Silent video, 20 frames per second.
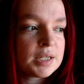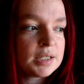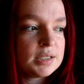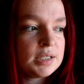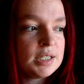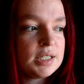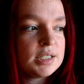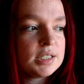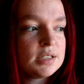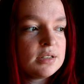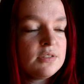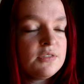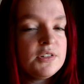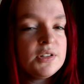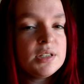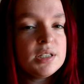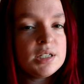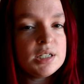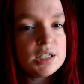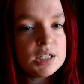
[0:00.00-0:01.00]
didn't feel
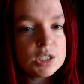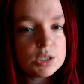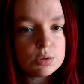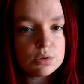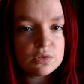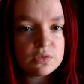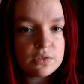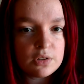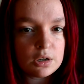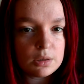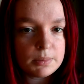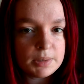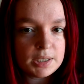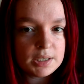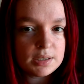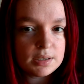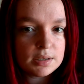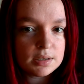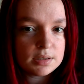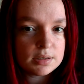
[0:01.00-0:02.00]
the need to refer
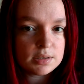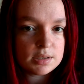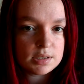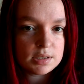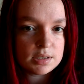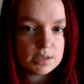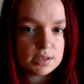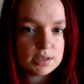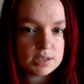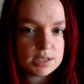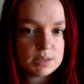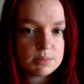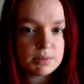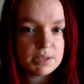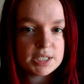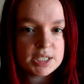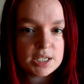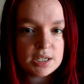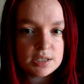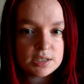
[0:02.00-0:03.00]
me to
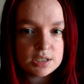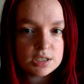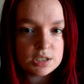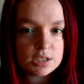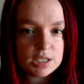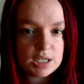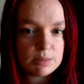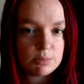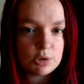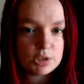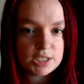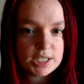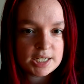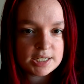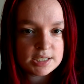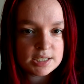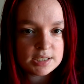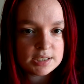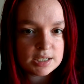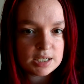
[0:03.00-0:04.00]
someplace else to get more
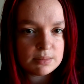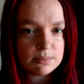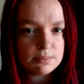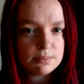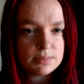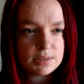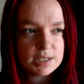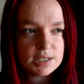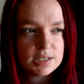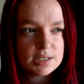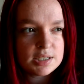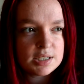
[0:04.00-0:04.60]
testing done because